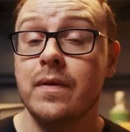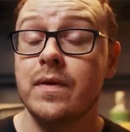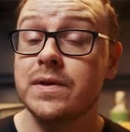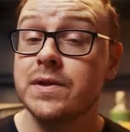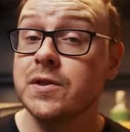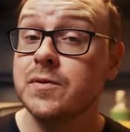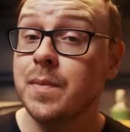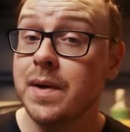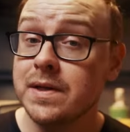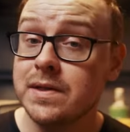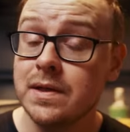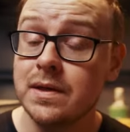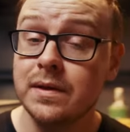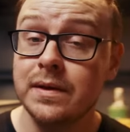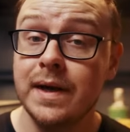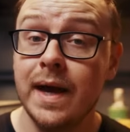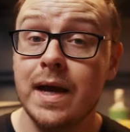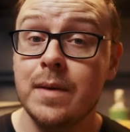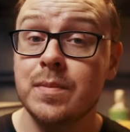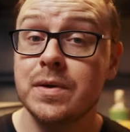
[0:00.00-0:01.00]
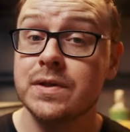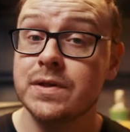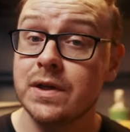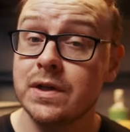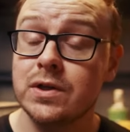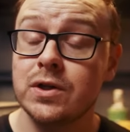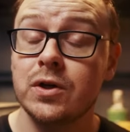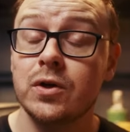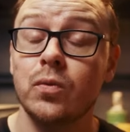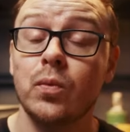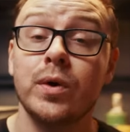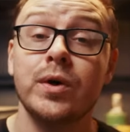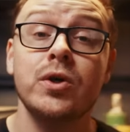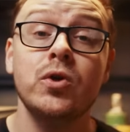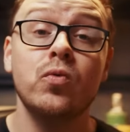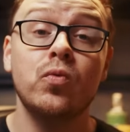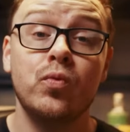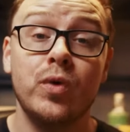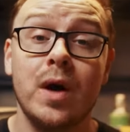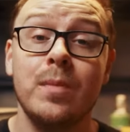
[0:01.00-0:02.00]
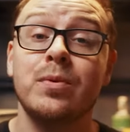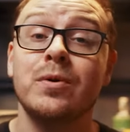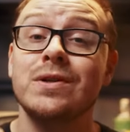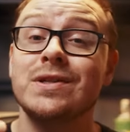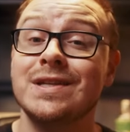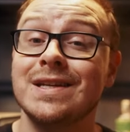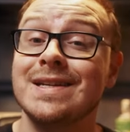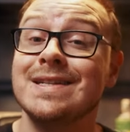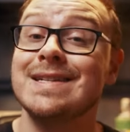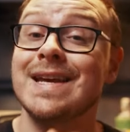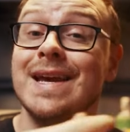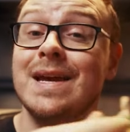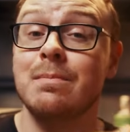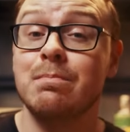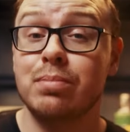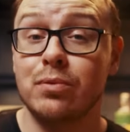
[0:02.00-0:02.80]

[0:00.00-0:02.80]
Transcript: And this is basically a position where you represent a